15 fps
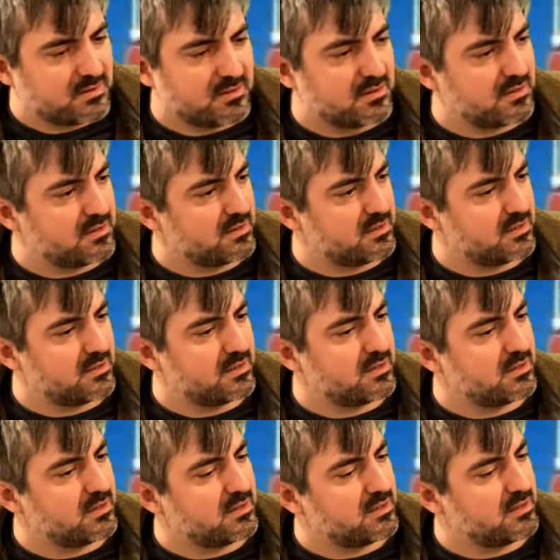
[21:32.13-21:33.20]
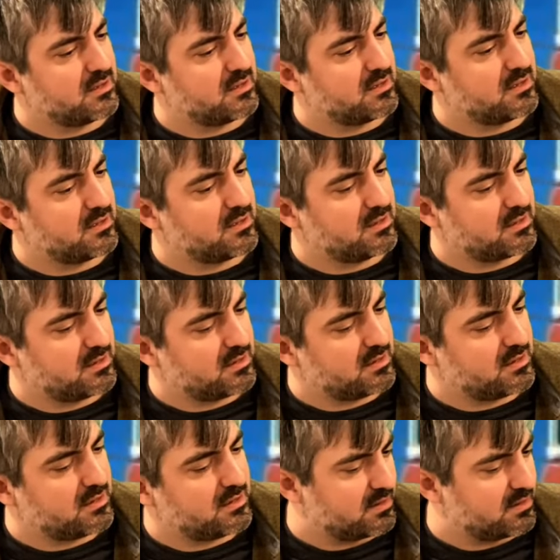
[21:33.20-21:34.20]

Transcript: (silent)